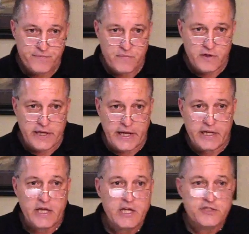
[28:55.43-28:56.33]
Okay?
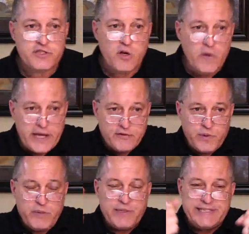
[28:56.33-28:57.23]
So as
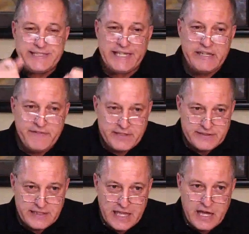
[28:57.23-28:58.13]
we receive
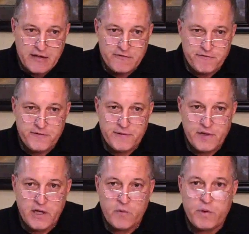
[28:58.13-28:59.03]
His love,
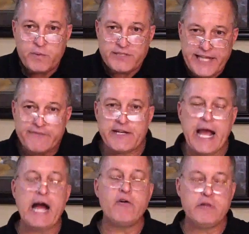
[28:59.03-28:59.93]
we must have an
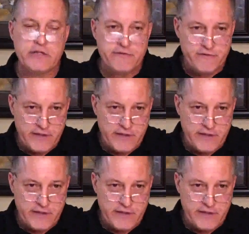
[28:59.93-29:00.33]
outlet for